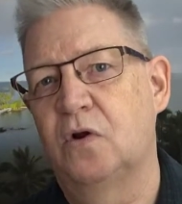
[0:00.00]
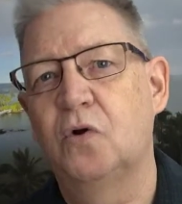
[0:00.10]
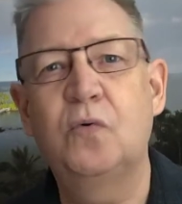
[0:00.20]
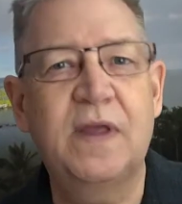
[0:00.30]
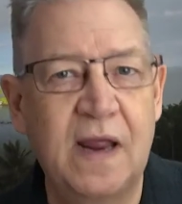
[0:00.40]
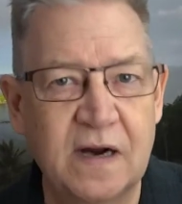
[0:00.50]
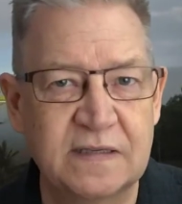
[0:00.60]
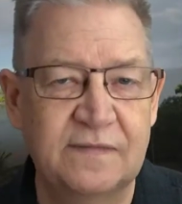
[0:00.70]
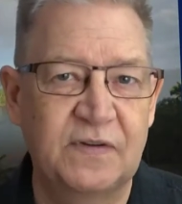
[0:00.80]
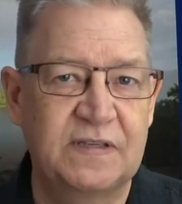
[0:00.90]
Who
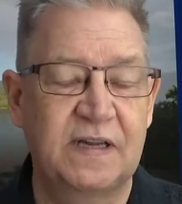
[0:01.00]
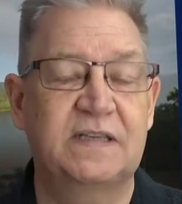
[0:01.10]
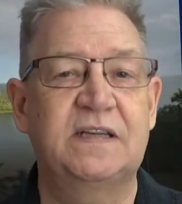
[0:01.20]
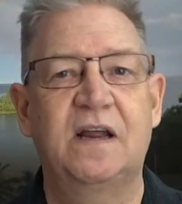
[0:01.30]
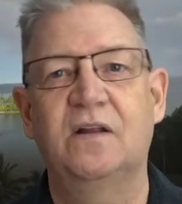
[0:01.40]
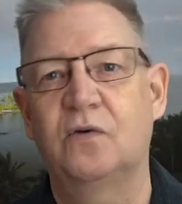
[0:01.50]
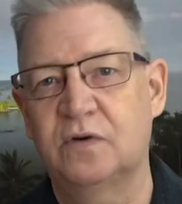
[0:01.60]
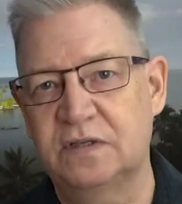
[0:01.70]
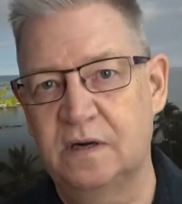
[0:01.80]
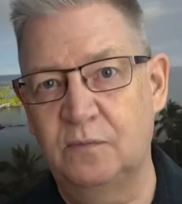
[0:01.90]
cares if it's Excel
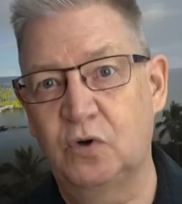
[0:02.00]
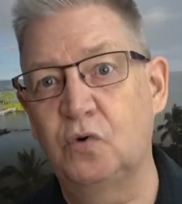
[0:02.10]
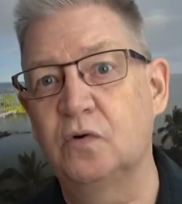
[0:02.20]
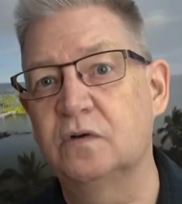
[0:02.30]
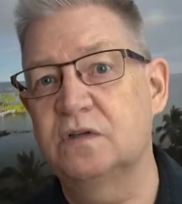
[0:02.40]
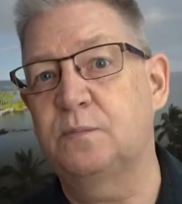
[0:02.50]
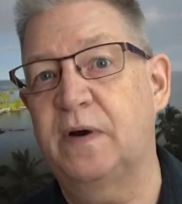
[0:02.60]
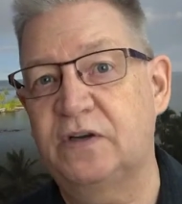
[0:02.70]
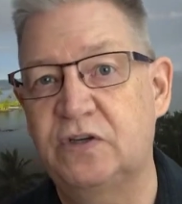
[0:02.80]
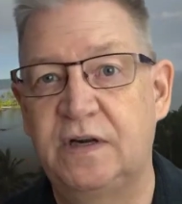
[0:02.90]
or some Google
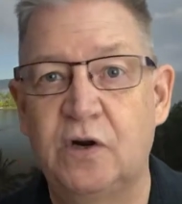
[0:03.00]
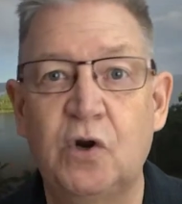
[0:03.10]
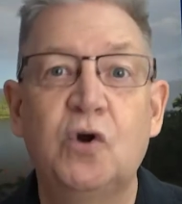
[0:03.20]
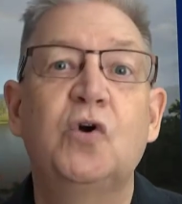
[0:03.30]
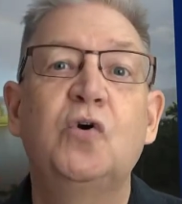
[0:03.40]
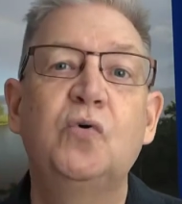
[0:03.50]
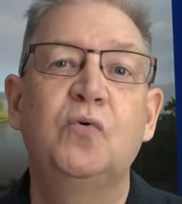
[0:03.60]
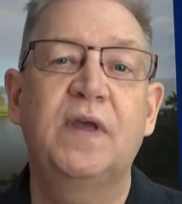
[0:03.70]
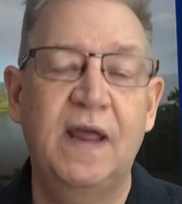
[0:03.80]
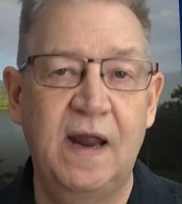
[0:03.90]
spreadsheet?
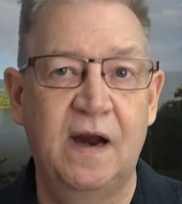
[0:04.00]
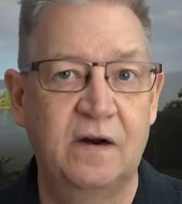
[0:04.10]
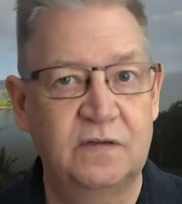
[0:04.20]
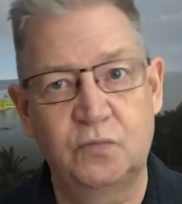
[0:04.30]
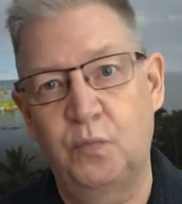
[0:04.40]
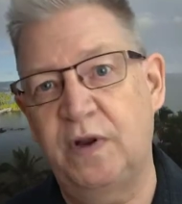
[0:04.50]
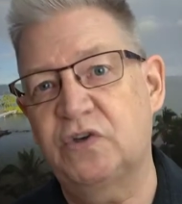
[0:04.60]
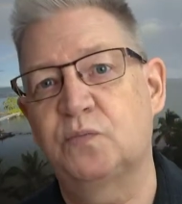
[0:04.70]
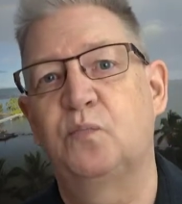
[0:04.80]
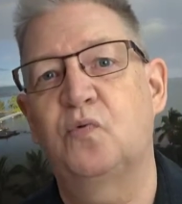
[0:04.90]
Who cares
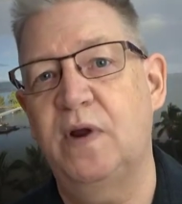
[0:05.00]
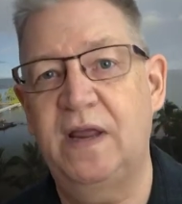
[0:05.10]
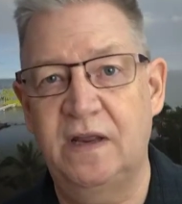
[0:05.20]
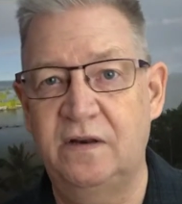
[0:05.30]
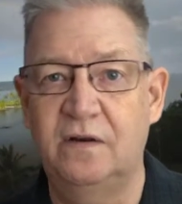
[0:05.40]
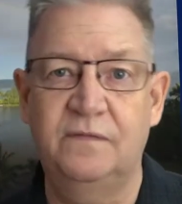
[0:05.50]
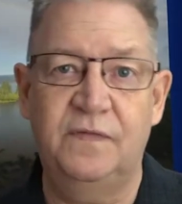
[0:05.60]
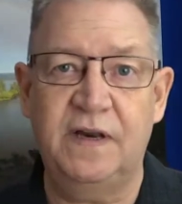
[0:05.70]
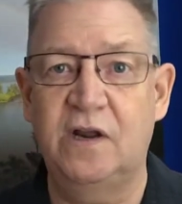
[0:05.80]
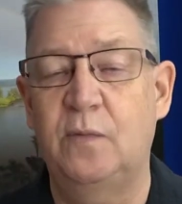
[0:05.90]
which brand of
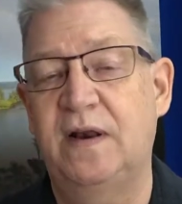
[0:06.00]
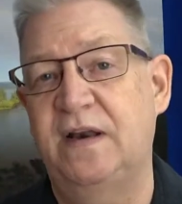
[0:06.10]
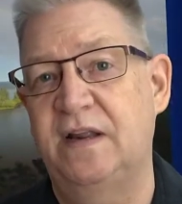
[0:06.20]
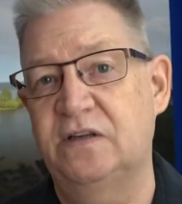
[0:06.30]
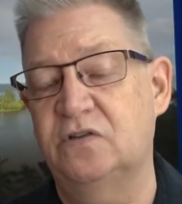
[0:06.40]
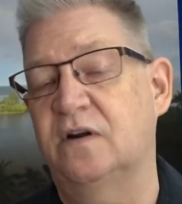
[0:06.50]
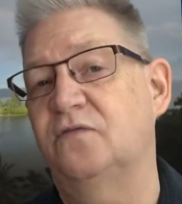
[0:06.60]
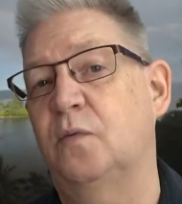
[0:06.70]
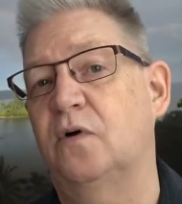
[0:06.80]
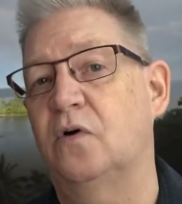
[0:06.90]
video editing
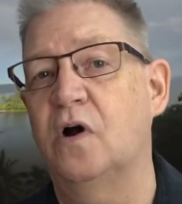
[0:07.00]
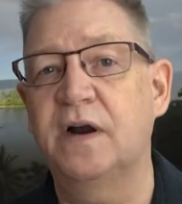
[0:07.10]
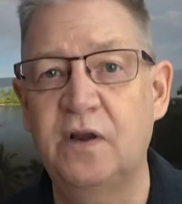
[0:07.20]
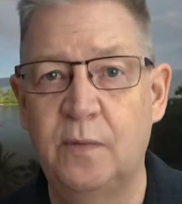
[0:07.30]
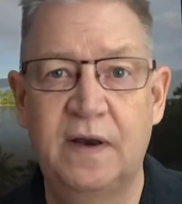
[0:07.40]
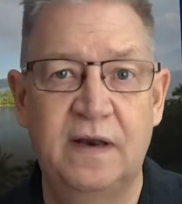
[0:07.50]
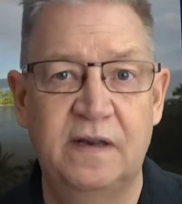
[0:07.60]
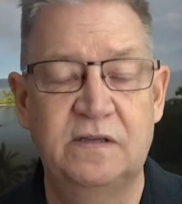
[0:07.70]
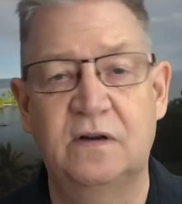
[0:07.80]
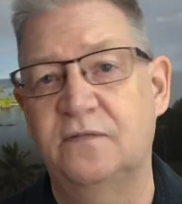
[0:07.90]
software or audio
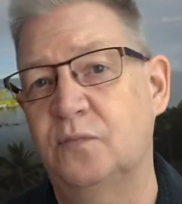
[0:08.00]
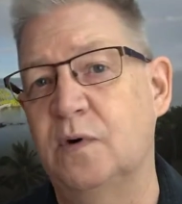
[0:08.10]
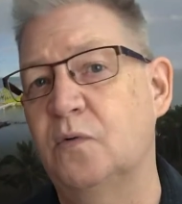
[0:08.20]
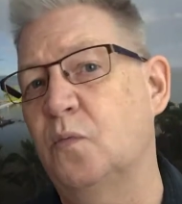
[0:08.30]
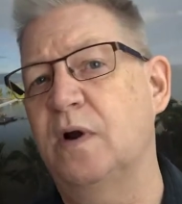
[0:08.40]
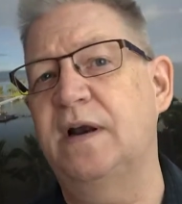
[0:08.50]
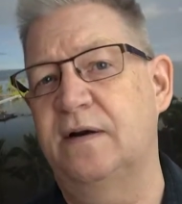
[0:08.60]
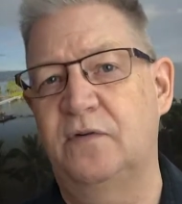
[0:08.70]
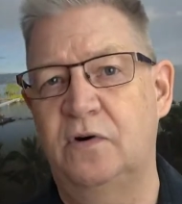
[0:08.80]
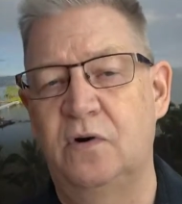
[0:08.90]
editing software or
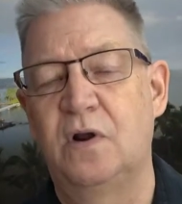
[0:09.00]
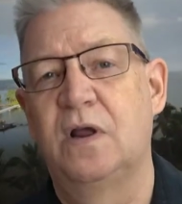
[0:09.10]
whatever?